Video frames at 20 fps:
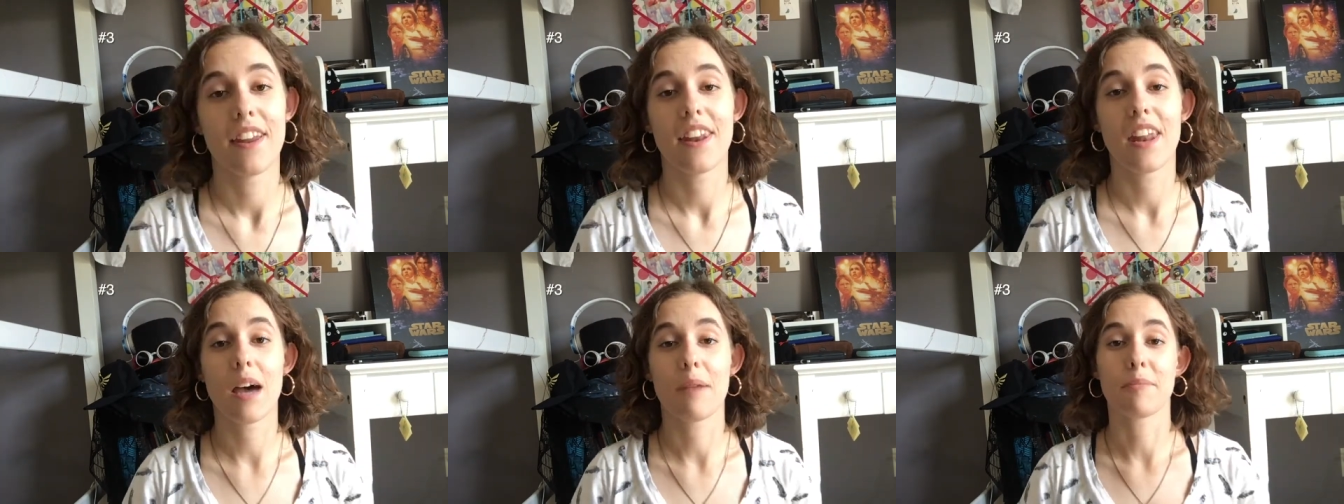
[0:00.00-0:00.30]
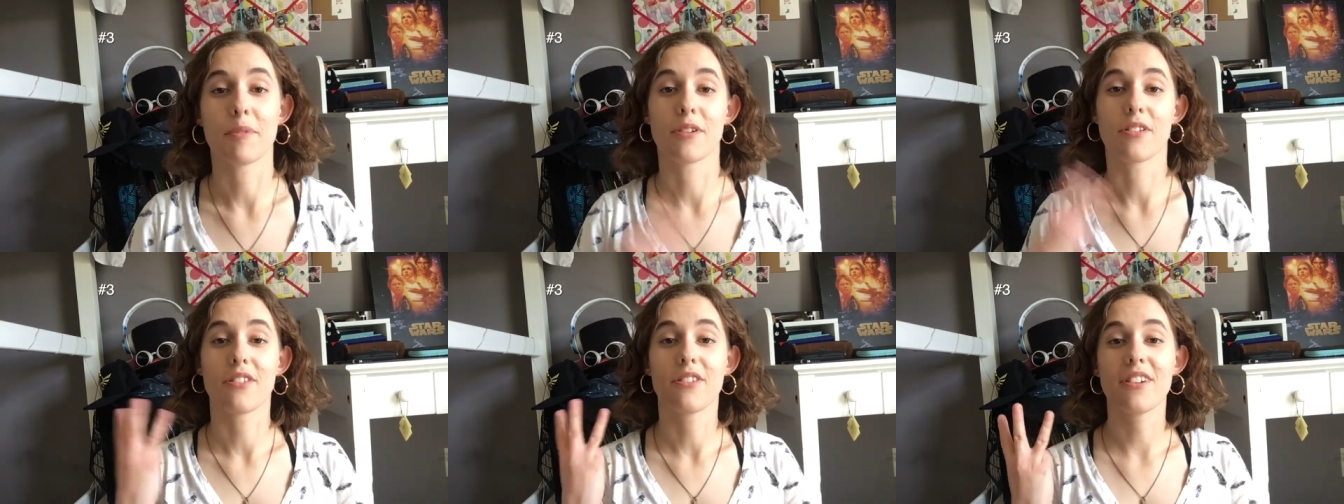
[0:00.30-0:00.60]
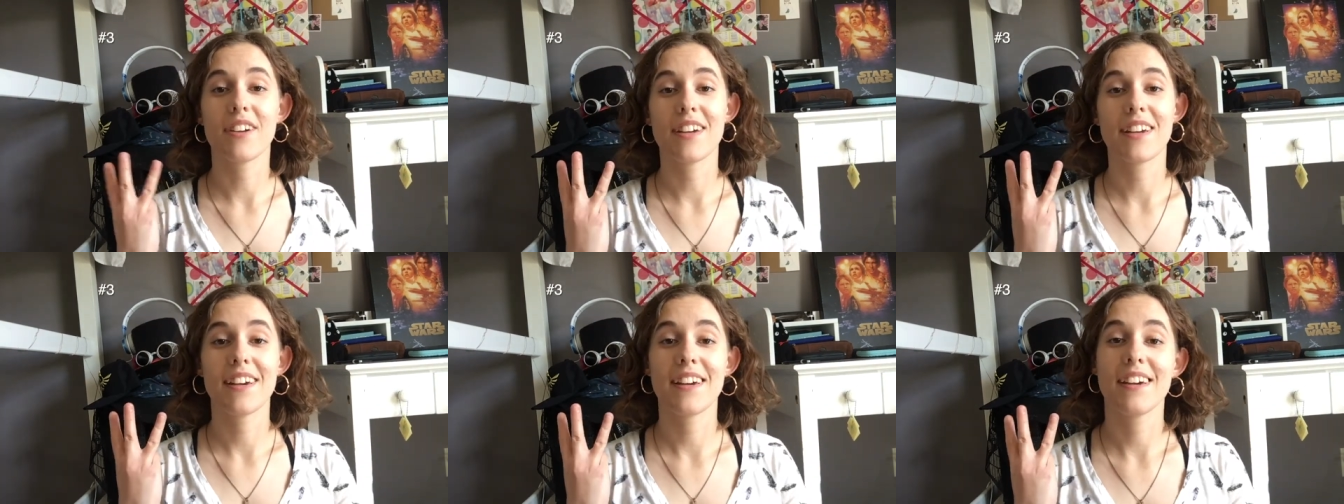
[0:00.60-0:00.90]
Number
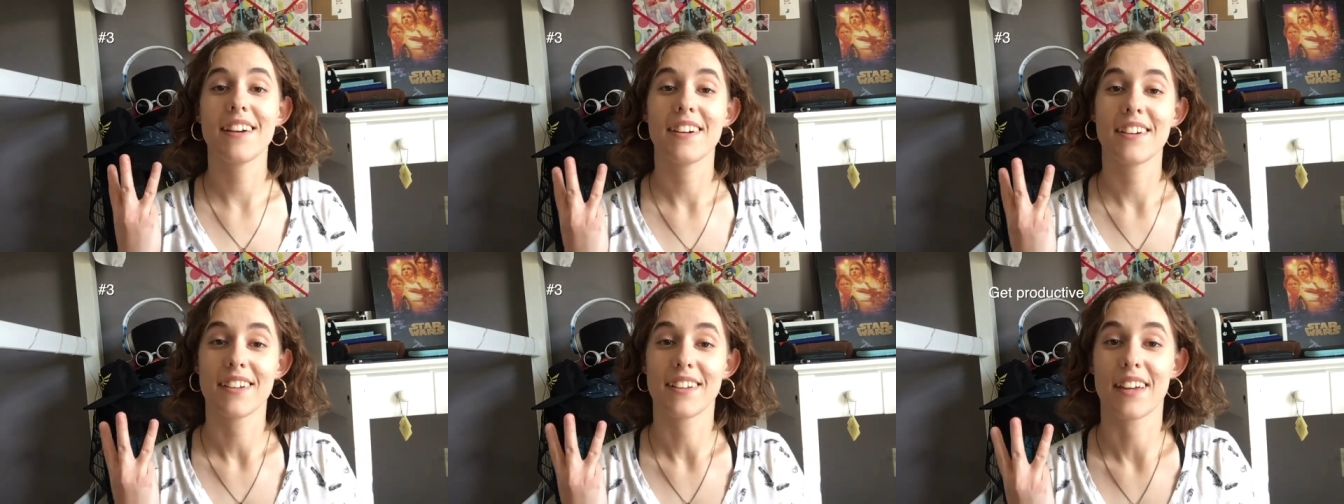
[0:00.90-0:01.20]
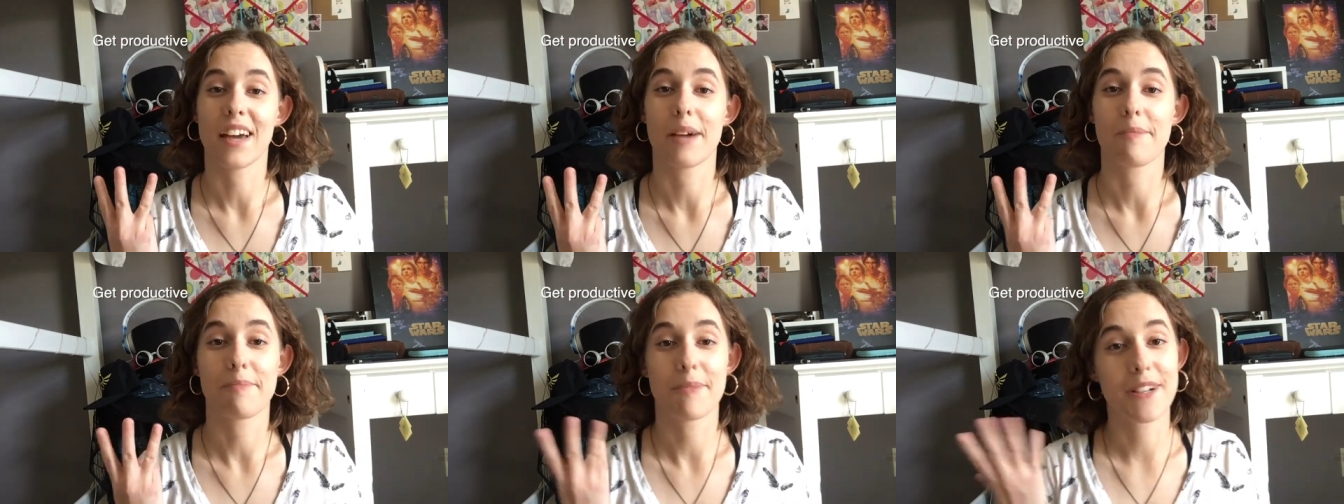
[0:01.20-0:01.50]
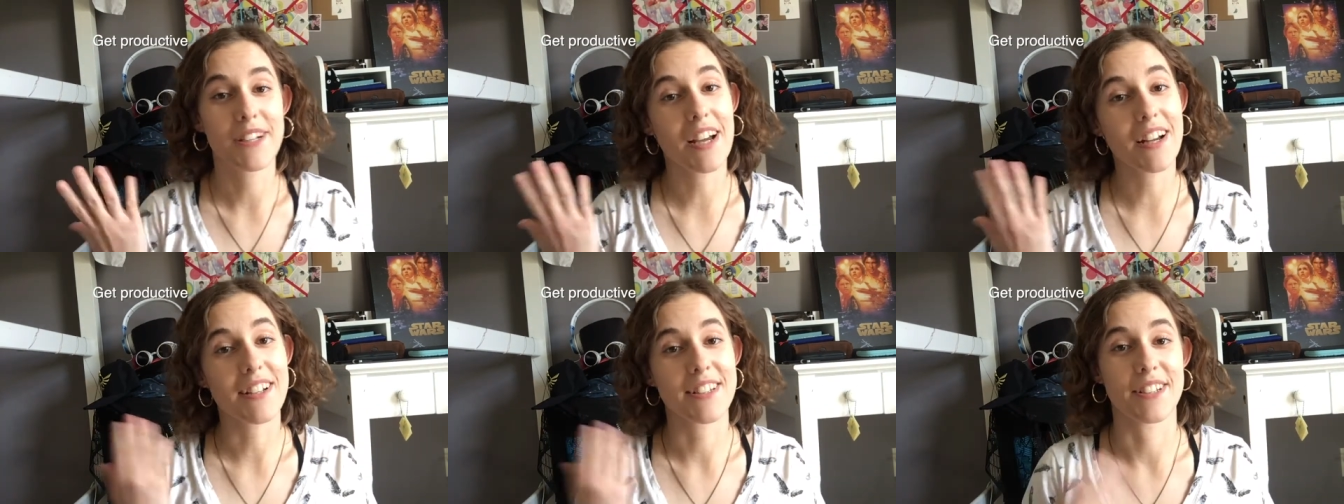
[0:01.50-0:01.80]
three, get
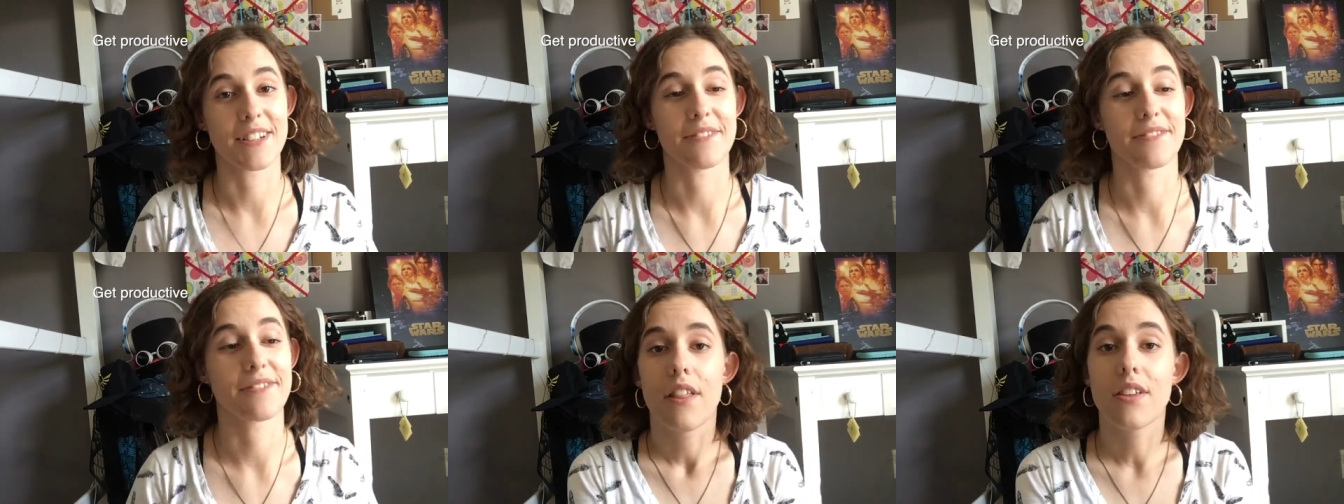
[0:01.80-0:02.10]
productive.